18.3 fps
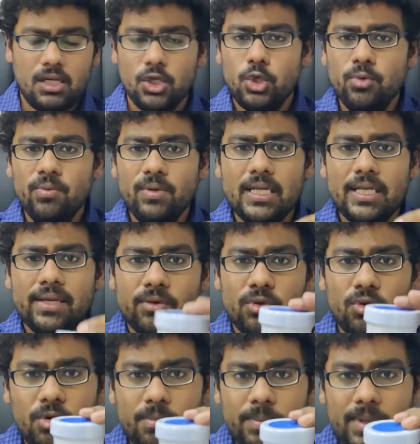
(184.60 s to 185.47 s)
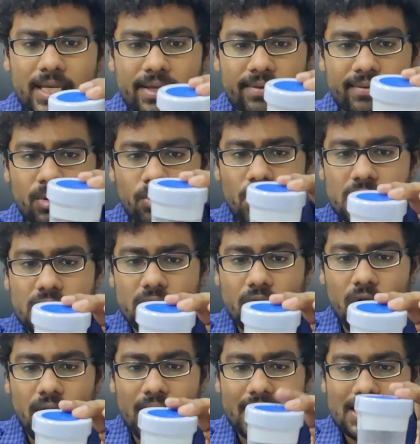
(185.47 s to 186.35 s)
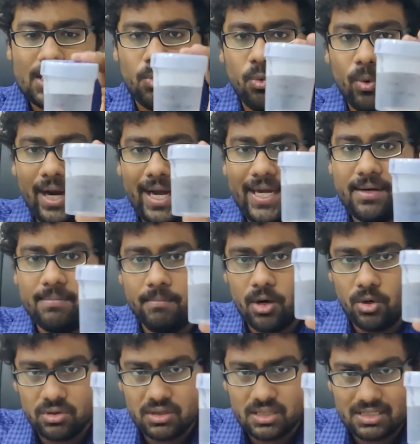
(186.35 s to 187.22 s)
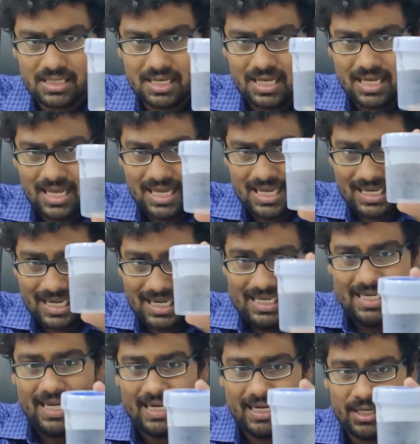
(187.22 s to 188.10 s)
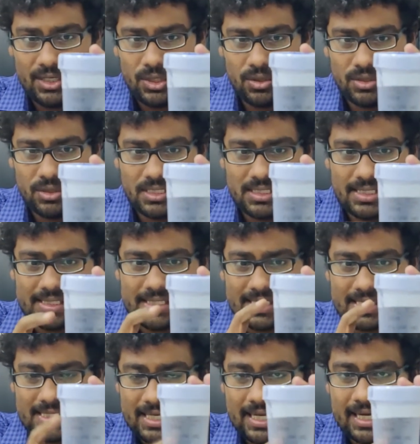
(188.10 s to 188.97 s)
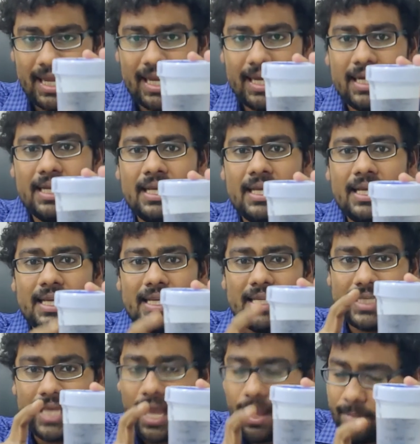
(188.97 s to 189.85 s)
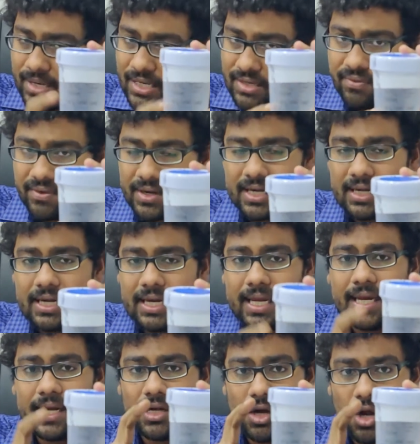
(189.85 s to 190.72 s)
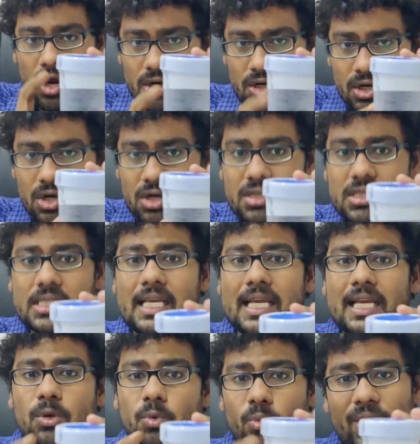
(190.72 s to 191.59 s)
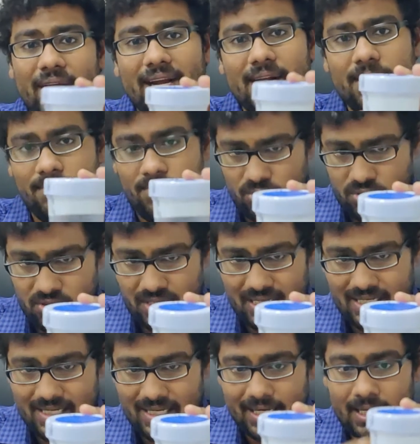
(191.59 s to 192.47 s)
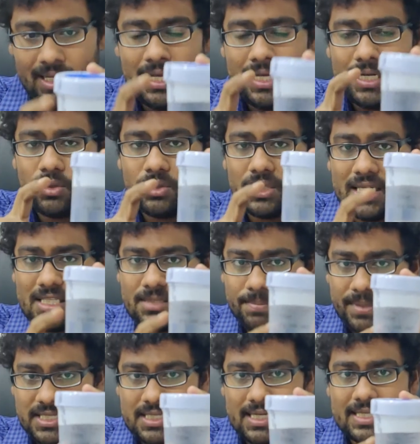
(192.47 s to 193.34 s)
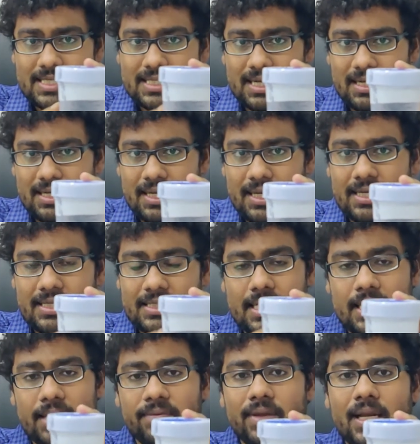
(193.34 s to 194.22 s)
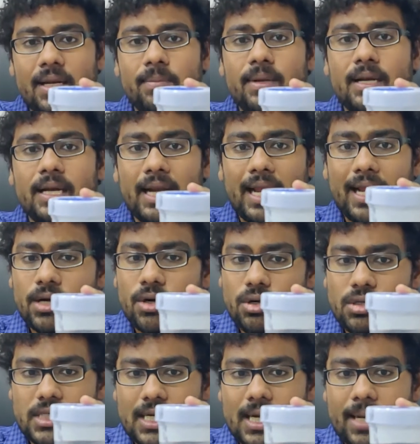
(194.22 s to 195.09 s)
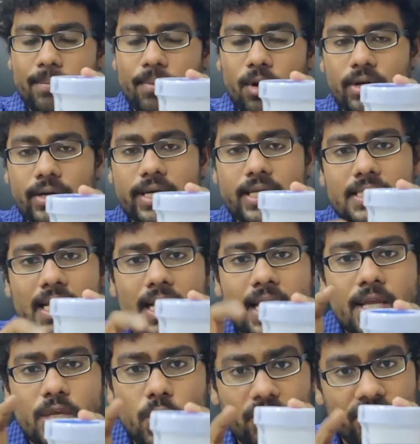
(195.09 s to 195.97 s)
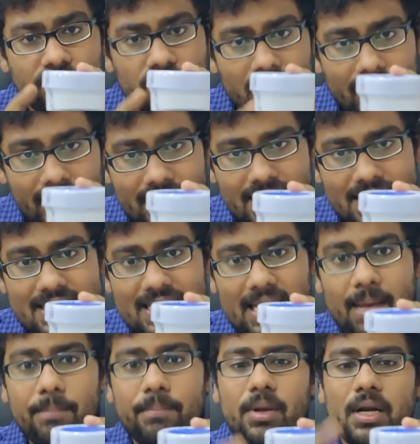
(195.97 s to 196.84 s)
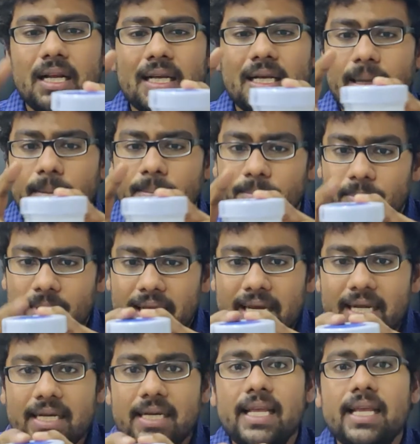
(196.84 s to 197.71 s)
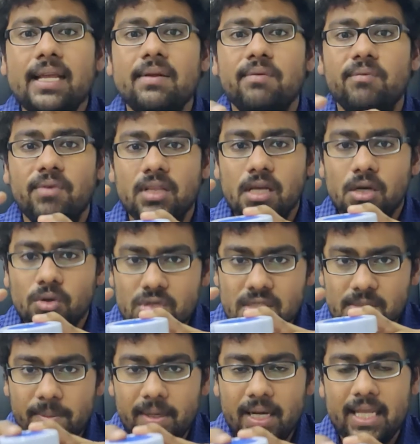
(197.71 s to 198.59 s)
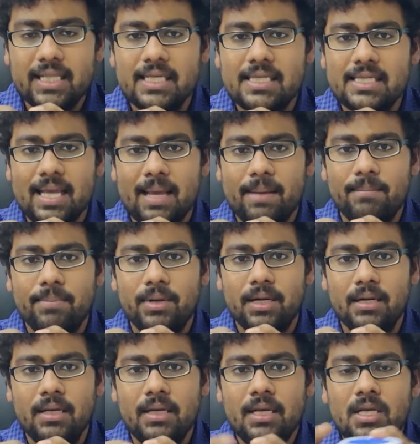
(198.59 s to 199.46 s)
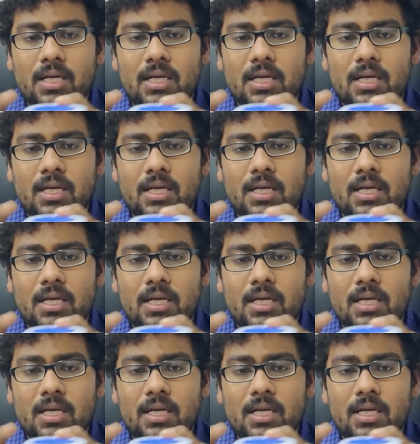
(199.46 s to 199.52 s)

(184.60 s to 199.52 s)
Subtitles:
you will be given what's called as a wide-mouthed container. This is a sterile, gamete-friendly, non-toxic, wide-mouthed container. Now, these specialized containers are available in andrology laboratories. You have to collect the sample completely without spilling the sample.